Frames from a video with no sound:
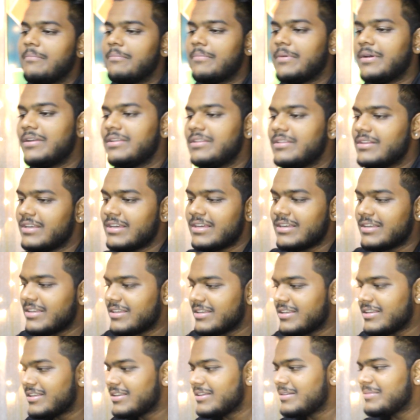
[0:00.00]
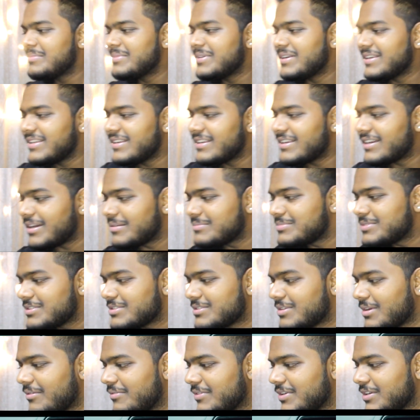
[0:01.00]
Baila. I'm
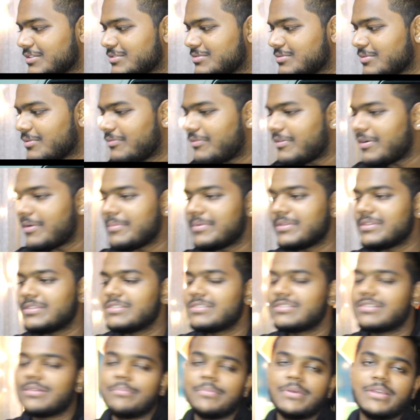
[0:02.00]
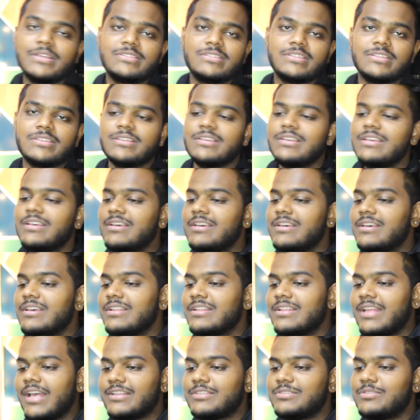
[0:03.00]
just loving it so far, man. This is amazing.
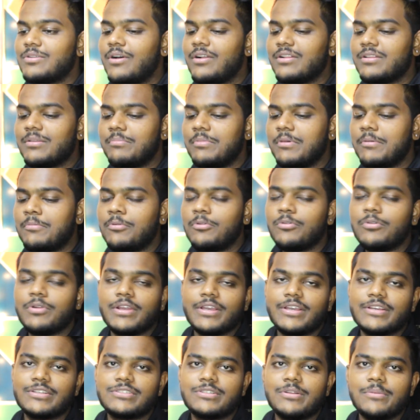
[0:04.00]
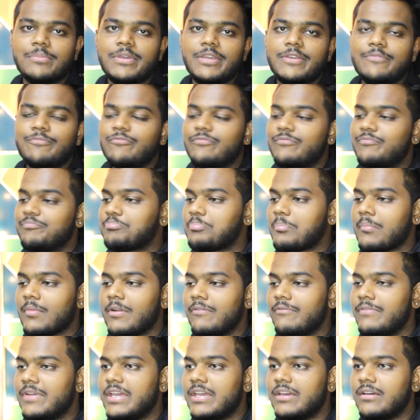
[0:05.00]
Thanks to all the people who request me
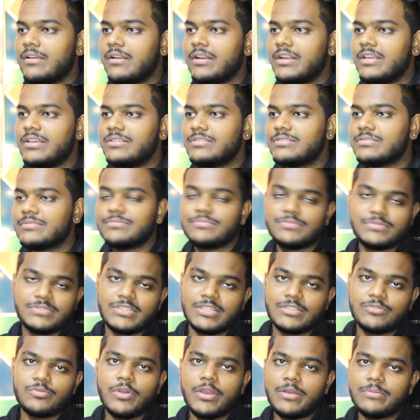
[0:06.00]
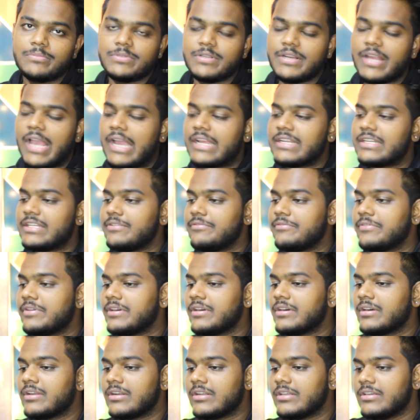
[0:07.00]
way early. That's why I'm reacting
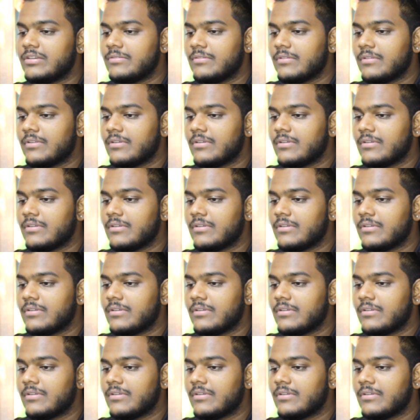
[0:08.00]
way early.